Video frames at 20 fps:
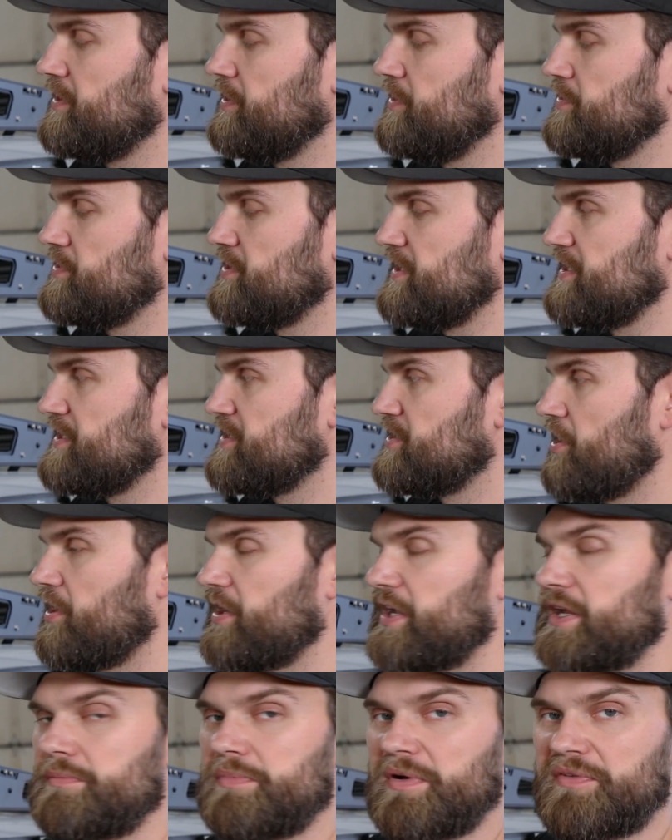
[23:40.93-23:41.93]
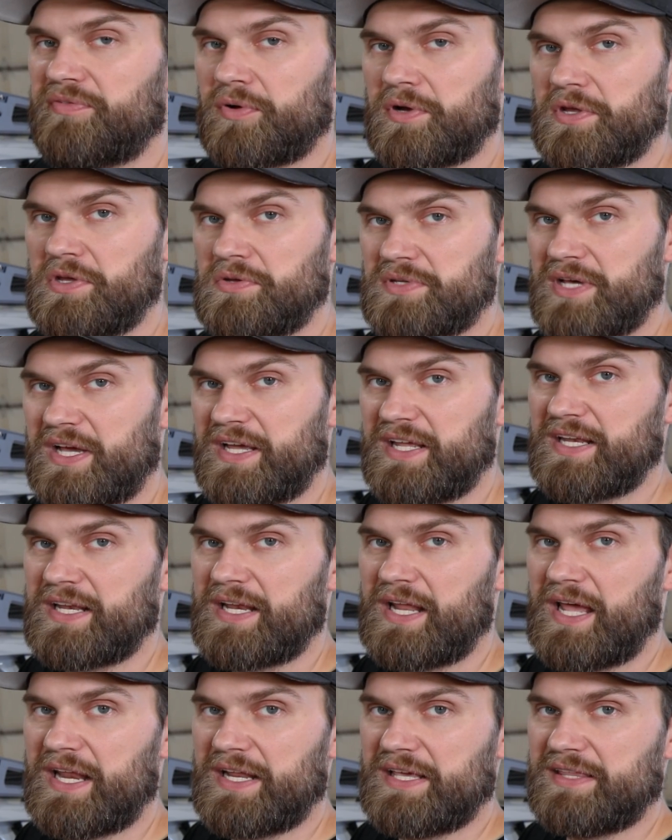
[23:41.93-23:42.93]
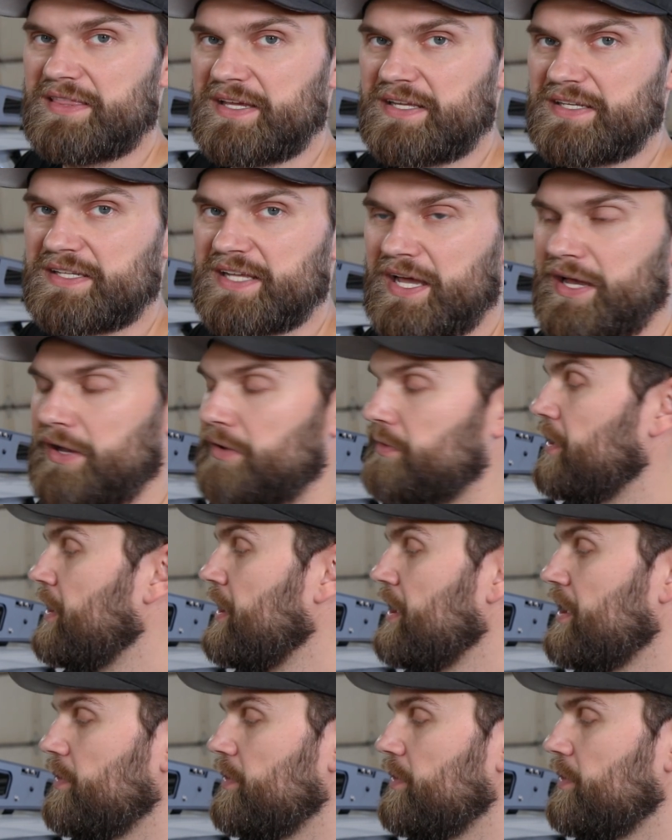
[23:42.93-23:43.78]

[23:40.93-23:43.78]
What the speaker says: loosely started before you tighten anything down,